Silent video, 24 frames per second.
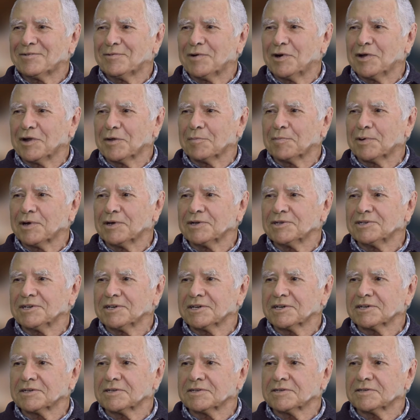while a
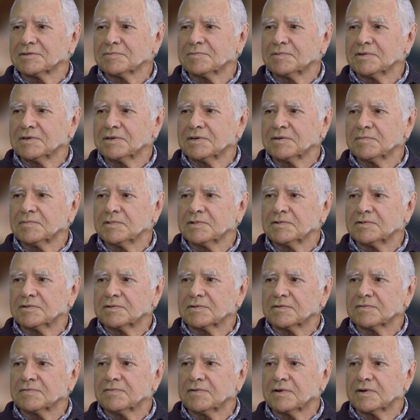project is being built
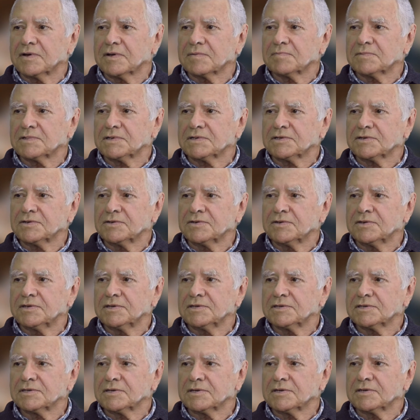for up to 2
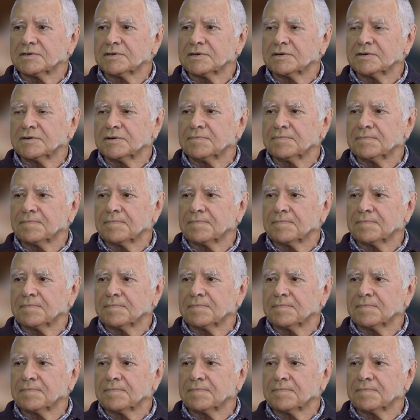years at a time.